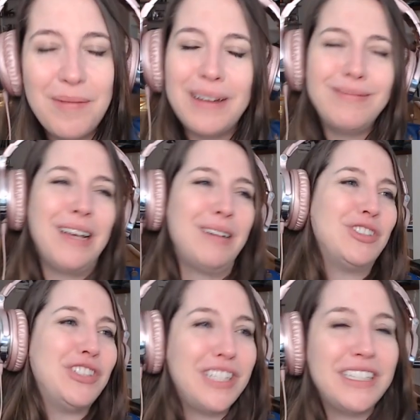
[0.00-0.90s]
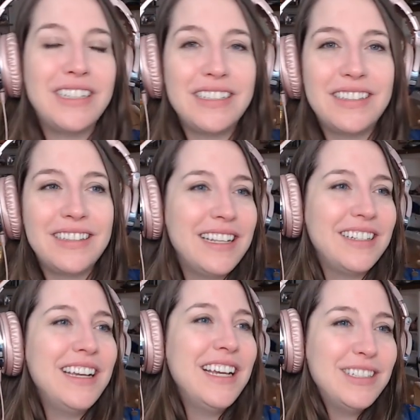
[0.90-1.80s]
I'm like, well, Jesus,
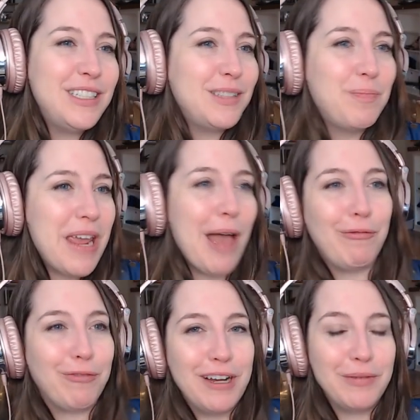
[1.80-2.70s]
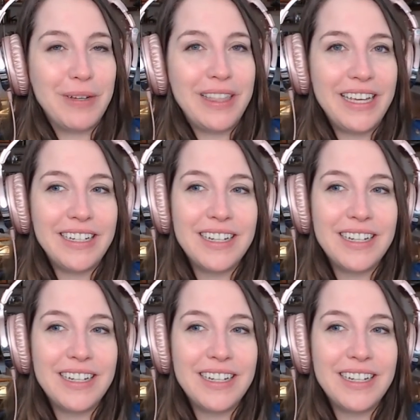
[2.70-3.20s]
let, just be upfront with it.